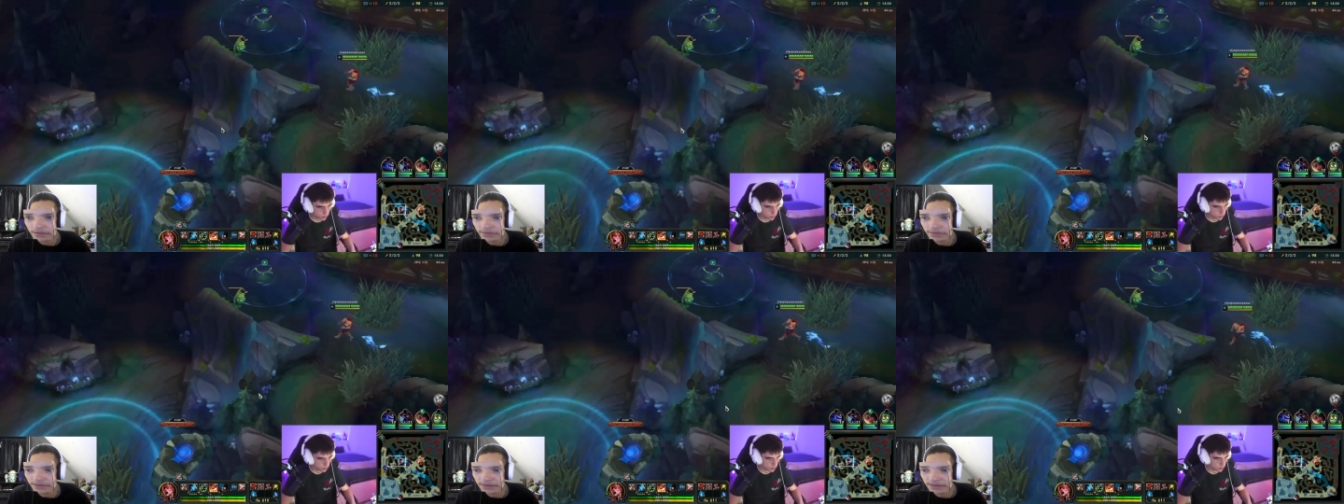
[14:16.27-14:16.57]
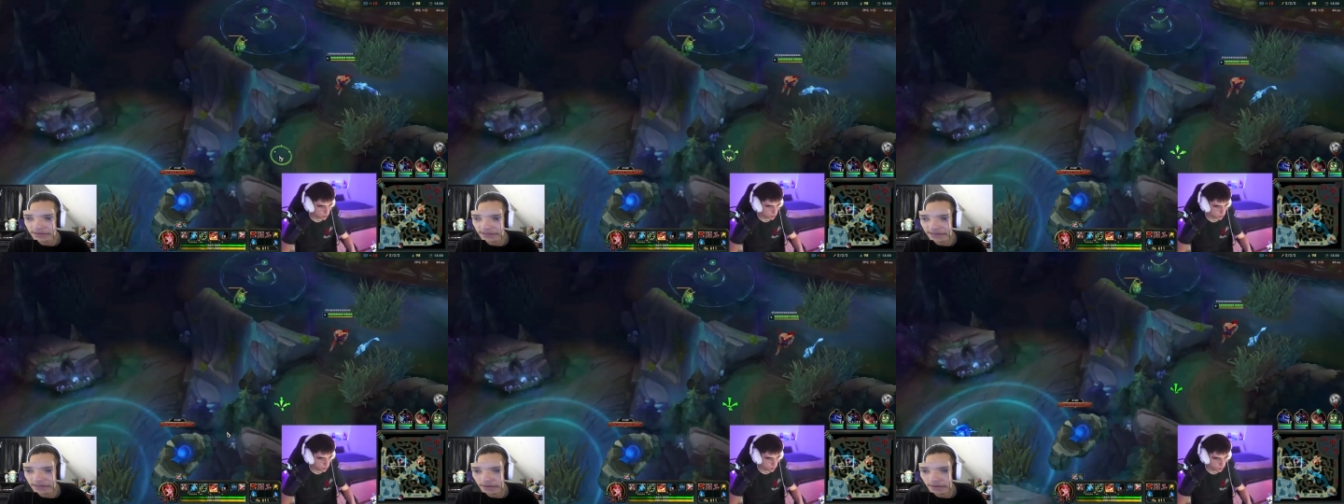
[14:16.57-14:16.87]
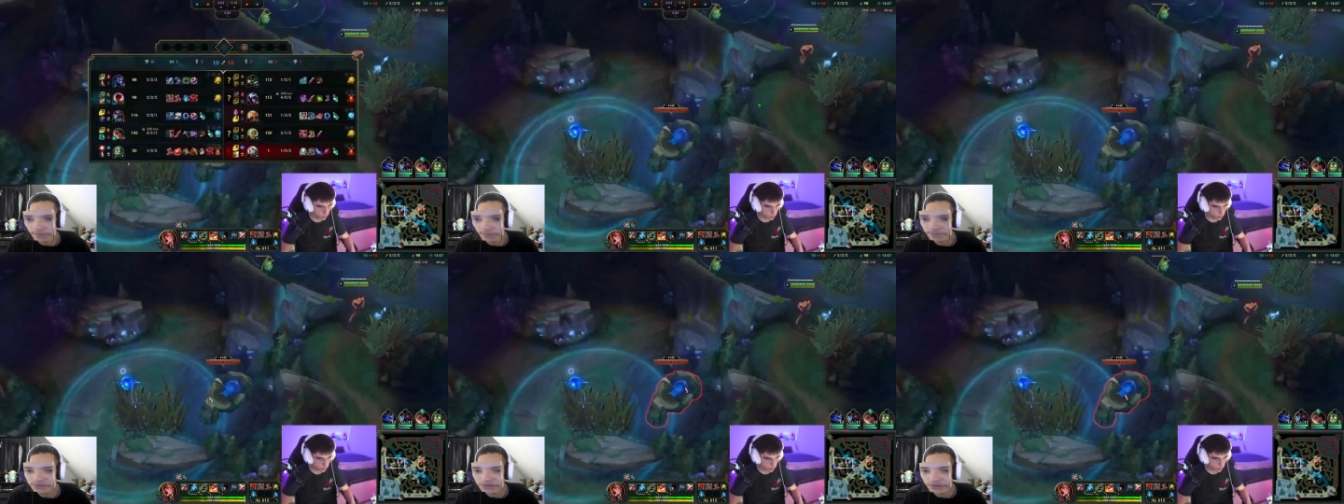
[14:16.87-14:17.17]
the
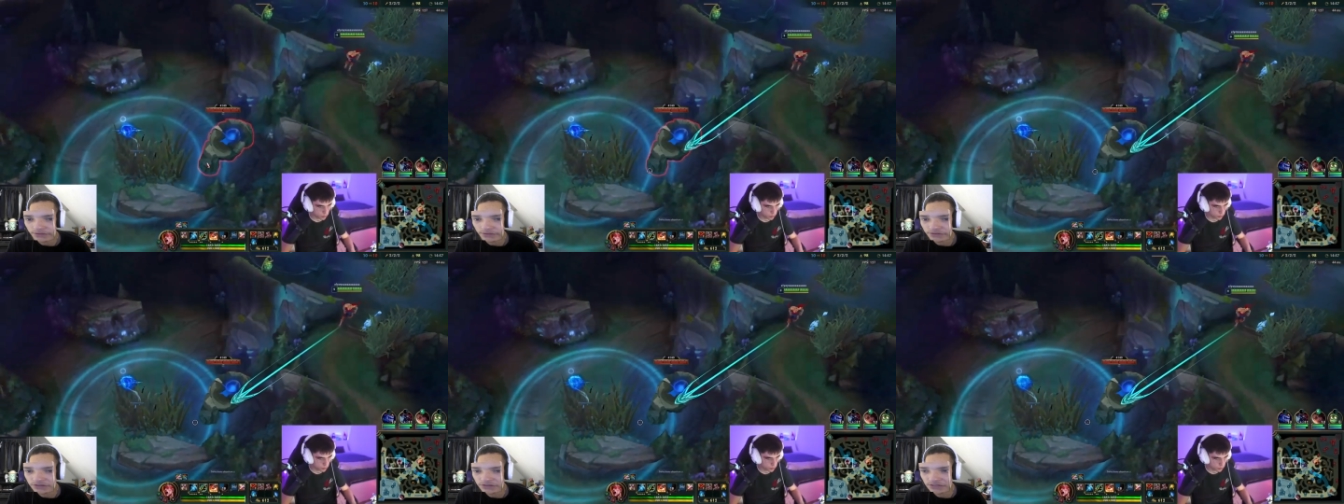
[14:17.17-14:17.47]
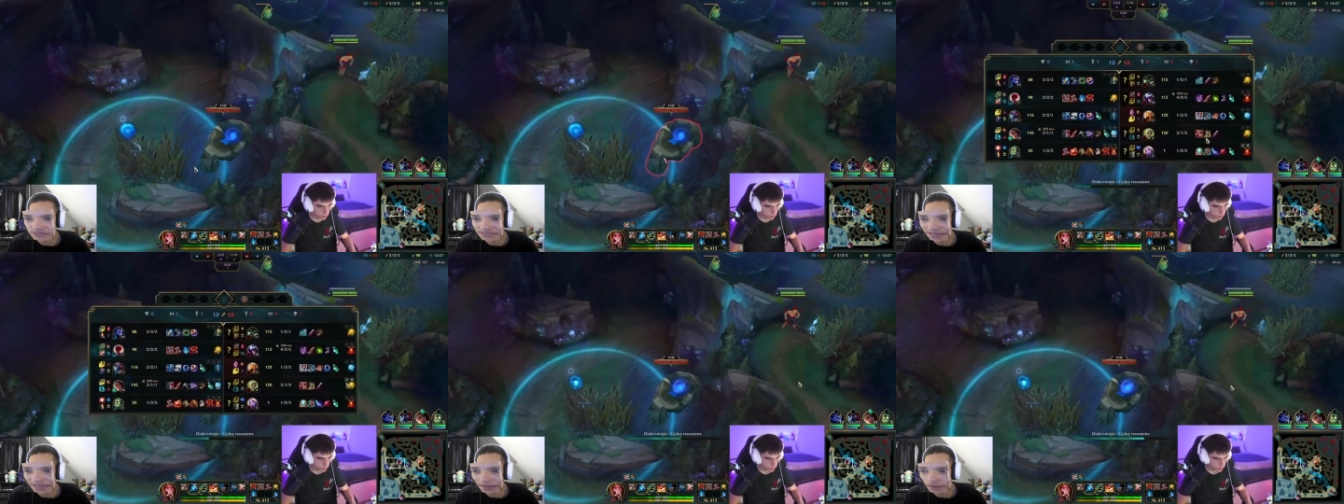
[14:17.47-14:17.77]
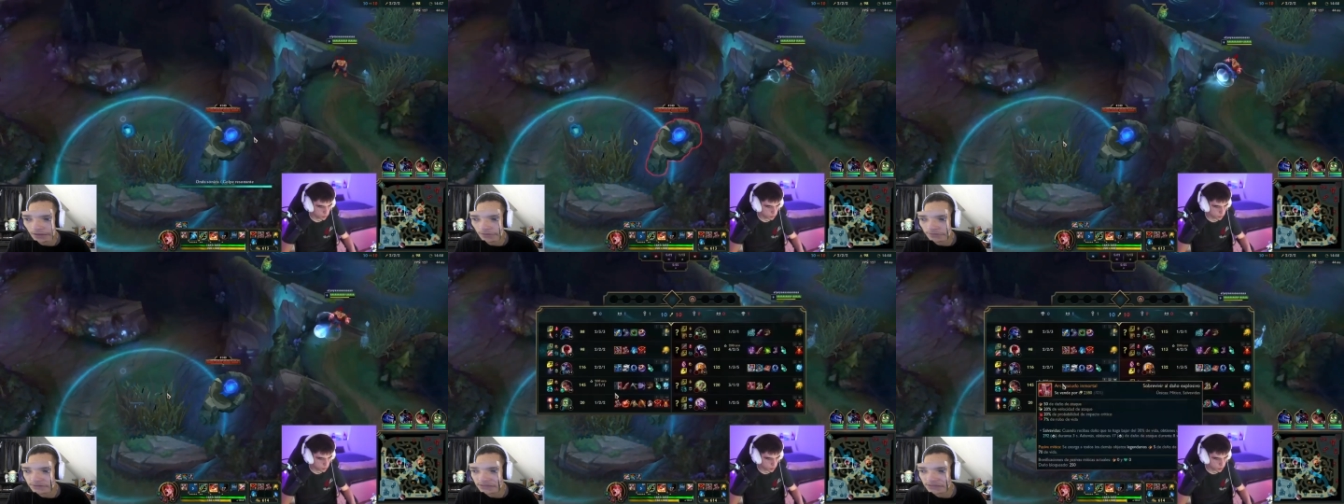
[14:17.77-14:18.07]
cleanup, so she's
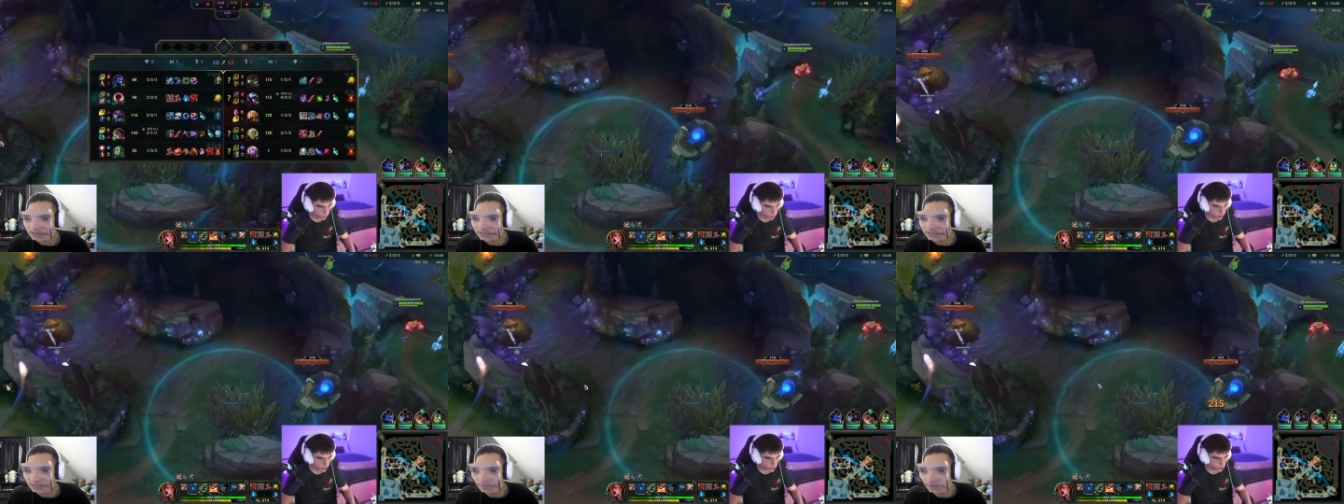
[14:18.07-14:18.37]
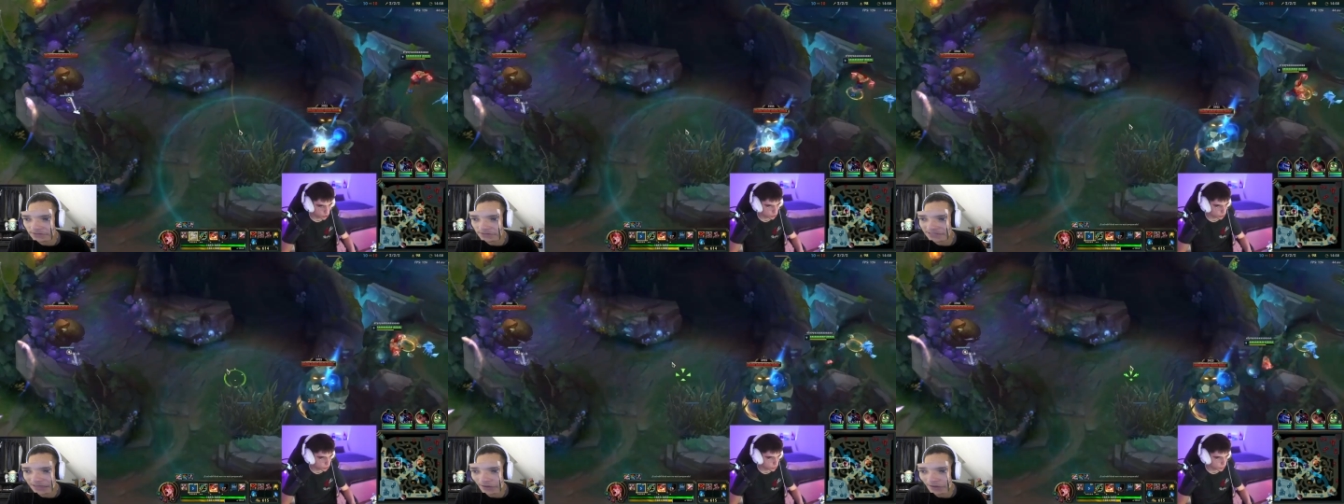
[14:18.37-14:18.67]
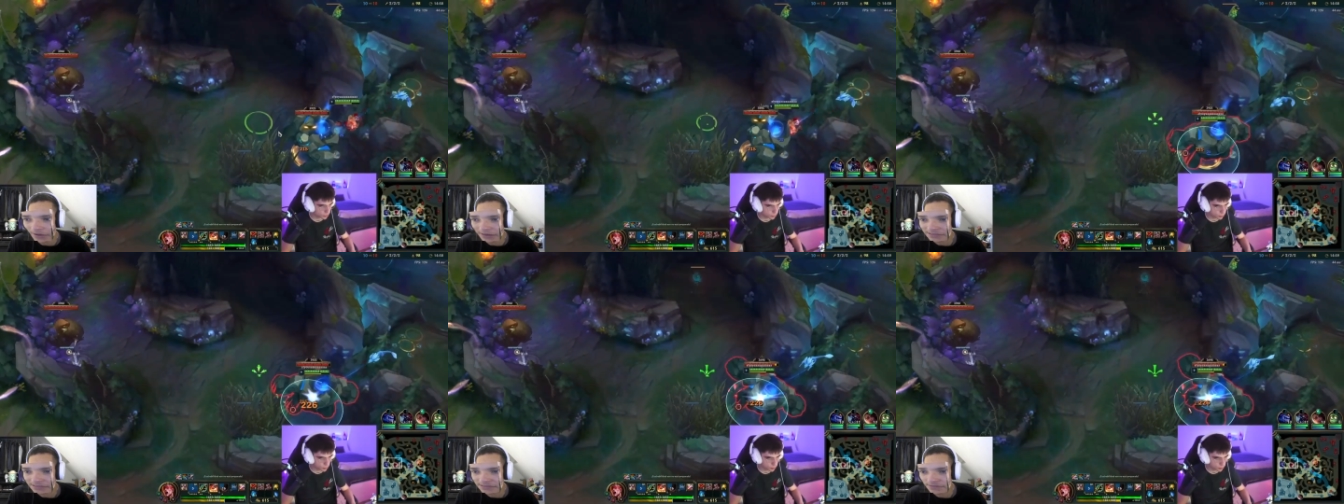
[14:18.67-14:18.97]
now Samira's now
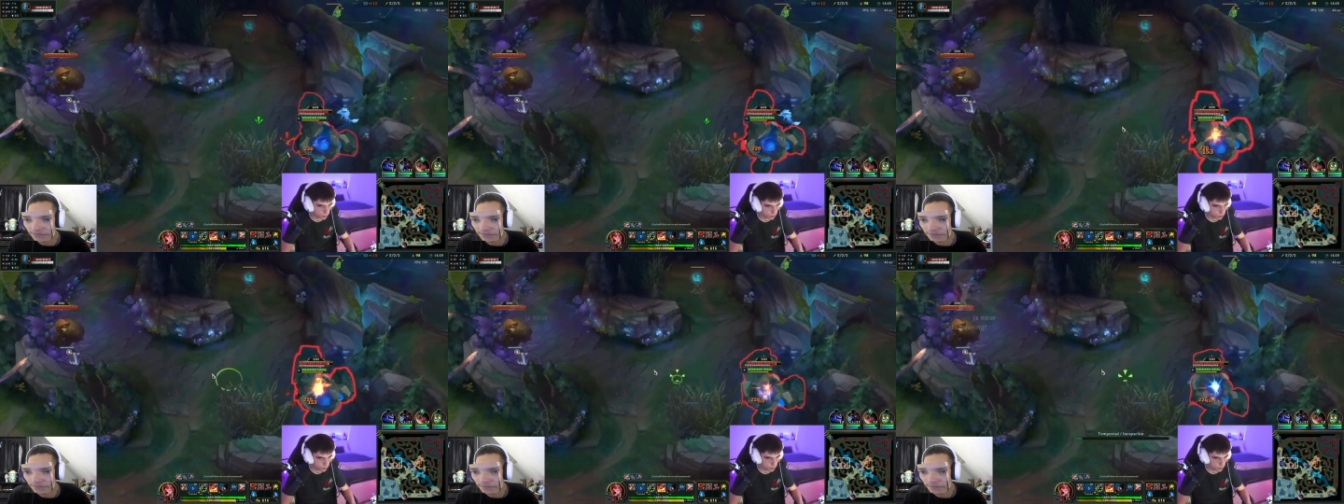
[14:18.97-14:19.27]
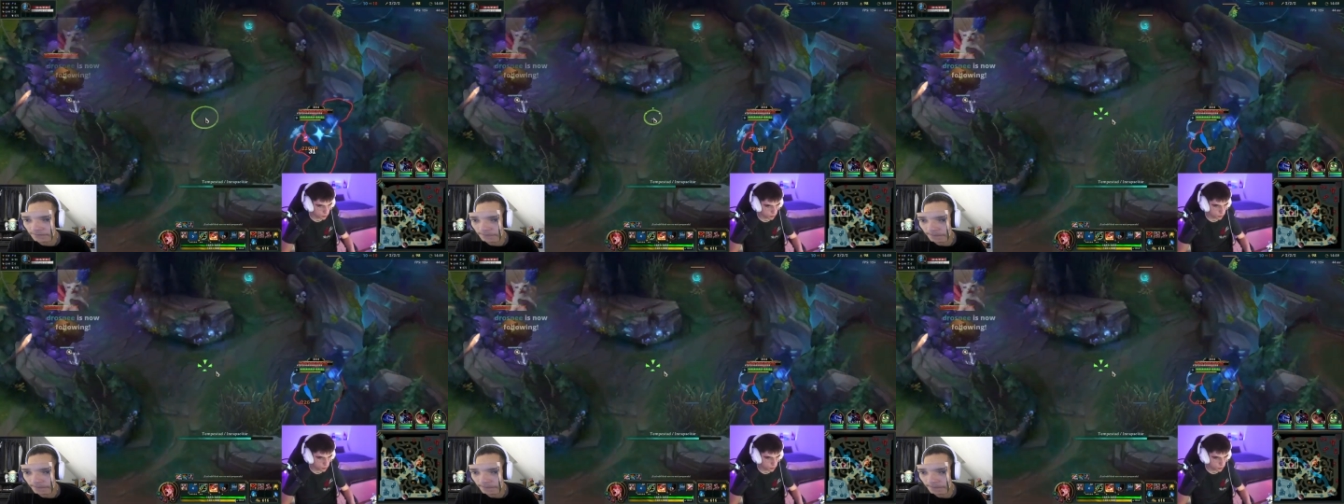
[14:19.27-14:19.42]
active.